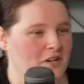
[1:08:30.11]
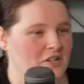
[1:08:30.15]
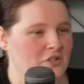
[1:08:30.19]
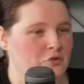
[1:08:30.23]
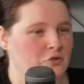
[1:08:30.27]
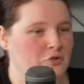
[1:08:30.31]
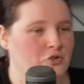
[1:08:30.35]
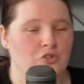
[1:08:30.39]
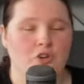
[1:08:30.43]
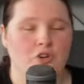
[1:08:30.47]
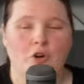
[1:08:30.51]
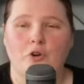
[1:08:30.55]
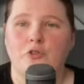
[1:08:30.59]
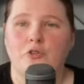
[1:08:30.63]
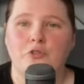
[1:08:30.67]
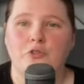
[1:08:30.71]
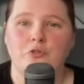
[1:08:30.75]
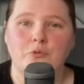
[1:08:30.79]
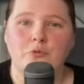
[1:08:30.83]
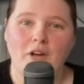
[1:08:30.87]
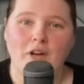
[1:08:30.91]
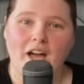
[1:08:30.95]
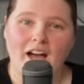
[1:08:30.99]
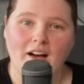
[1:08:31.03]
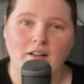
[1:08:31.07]
to show
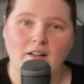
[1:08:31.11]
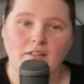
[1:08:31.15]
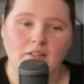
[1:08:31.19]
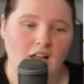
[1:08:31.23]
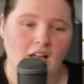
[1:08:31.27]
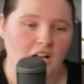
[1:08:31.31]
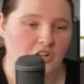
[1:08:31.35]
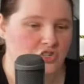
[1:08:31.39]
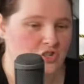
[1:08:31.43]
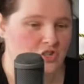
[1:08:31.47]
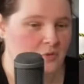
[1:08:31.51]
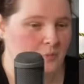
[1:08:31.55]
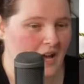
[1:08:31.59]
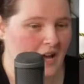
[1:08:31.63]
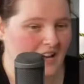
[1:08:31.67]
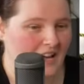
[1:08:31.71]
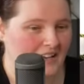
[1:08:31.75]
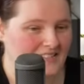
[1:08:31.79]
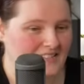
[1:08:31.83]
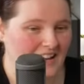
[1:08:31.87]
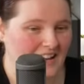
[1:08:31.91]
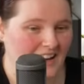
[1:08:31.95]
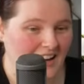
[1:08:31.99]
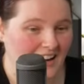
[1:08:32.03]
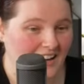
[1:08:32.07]
you how large the
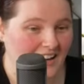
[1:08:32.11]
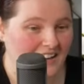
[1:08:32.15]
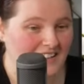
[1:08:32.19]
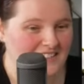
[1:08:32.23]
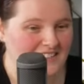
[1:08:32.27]
bags are.